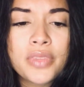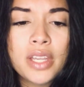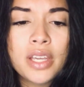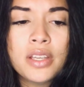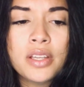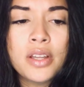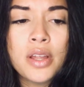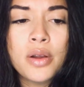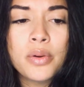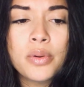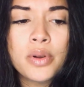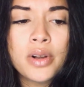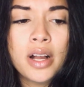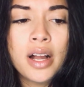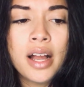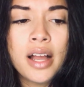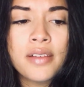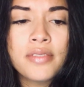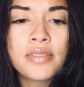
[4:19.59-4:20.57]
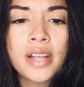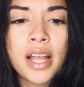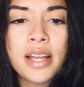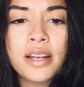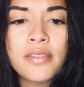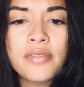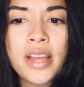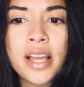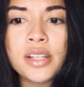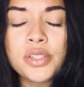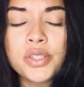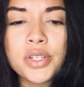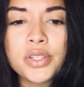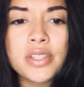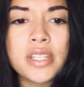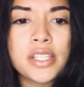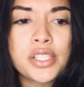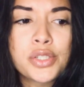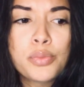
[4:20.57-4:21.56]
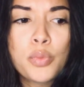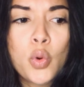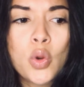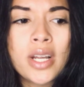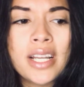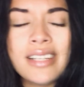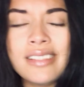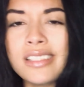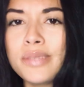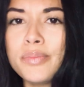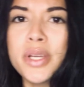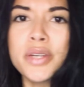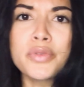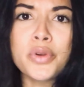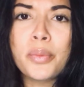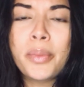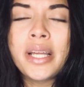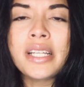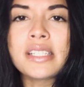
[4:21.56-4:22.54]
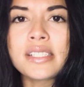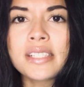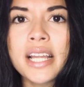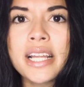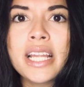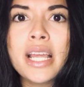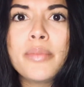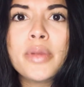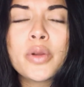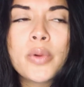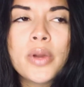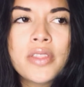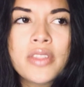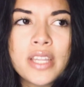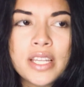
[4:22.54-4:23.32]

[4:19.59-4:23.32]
you know, I've kind of entered this more intimate romantic dynamic with,